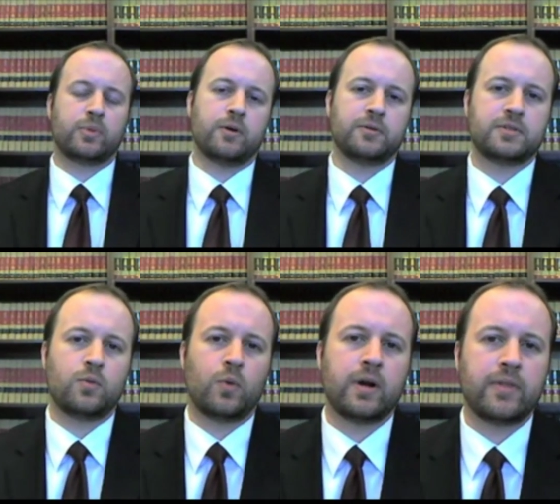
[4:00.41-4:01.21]

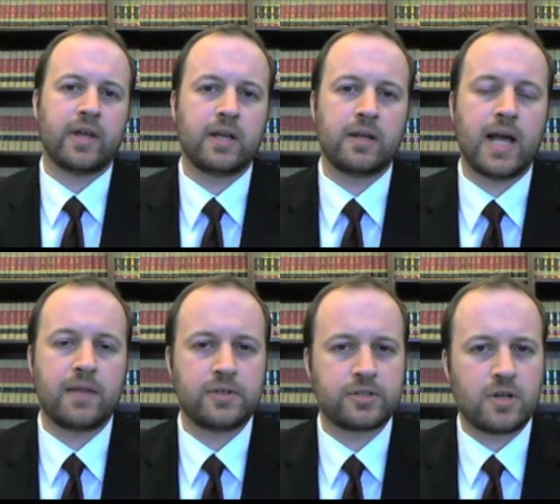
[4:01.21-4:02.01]
approach where they
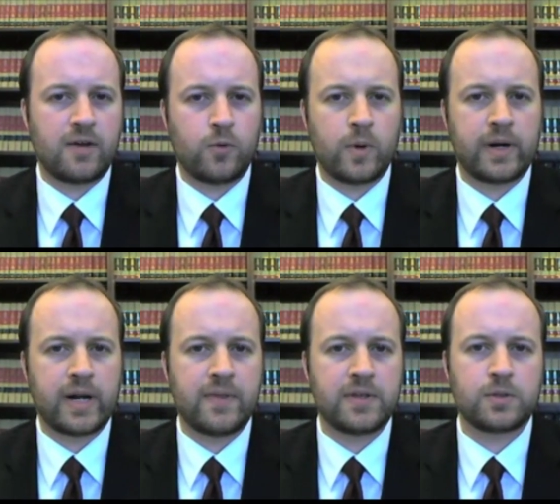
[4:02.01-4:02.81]
had this software
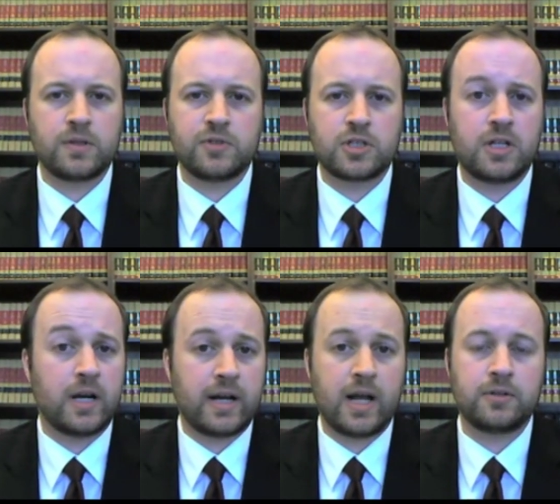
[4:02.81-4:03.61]
and they sort of just
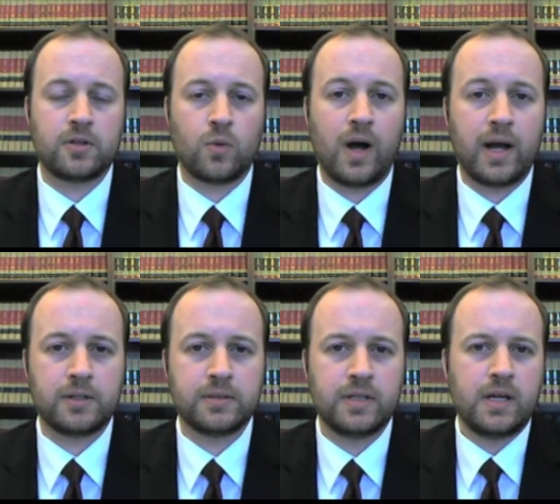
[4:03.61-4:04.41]
cut it out into the
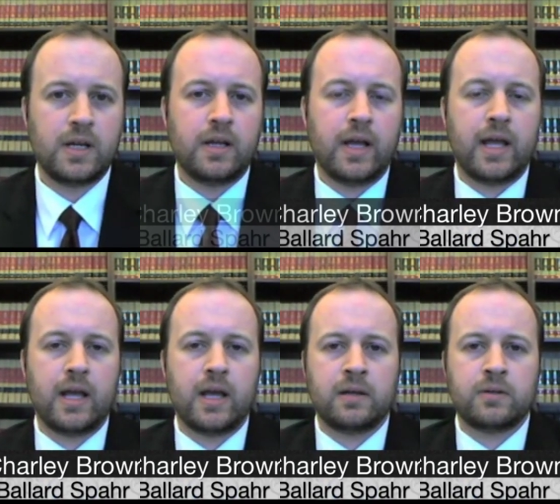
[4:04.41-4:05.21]
wild,
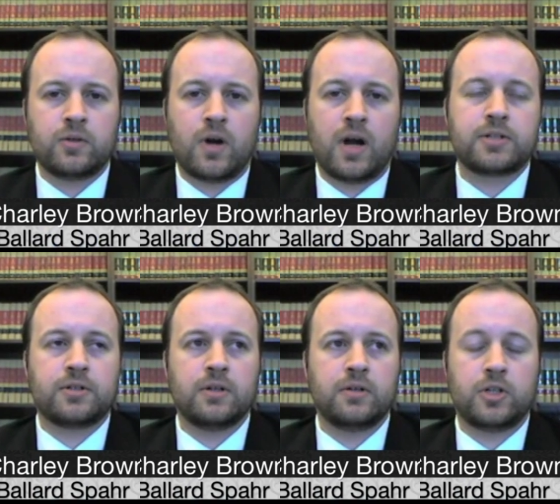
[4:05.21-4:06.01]
and
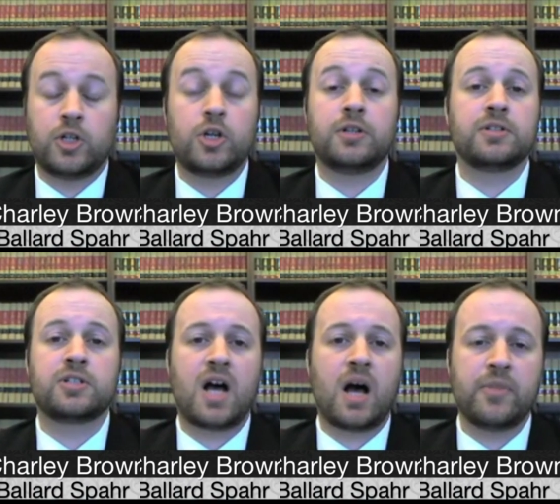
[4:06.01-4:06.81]
Grokster couldn't
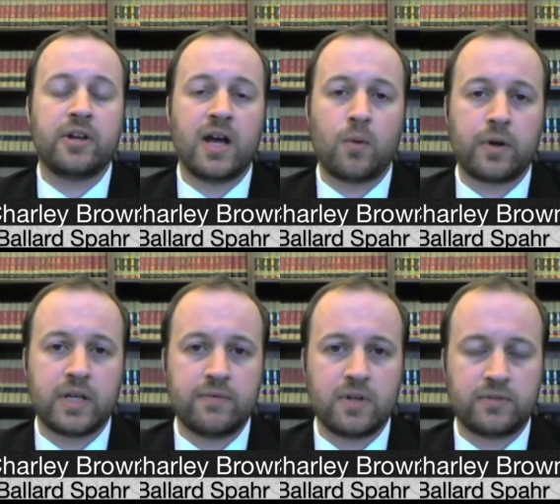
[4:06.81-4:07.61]
stop the
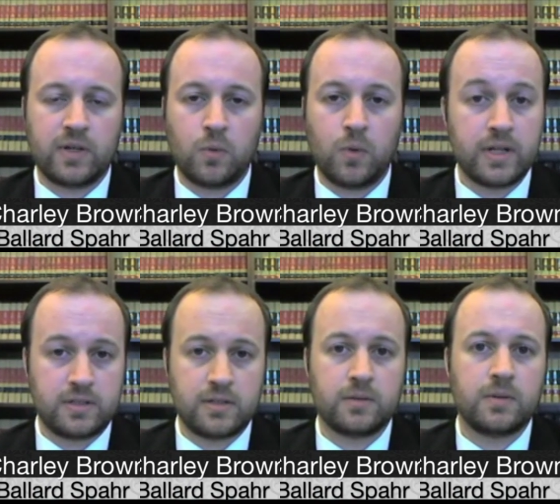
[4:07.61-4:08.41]
network even if they wanted
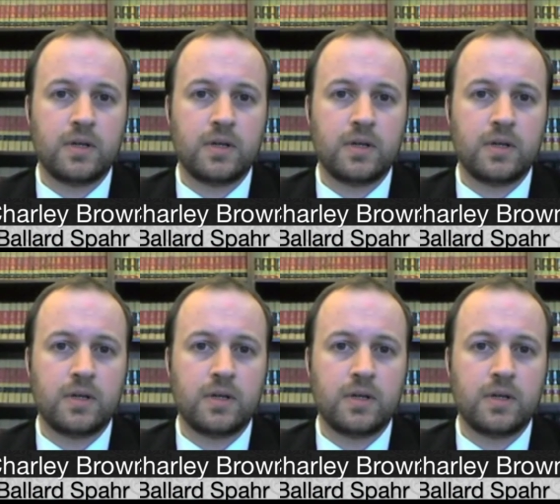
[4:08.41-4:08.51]
to.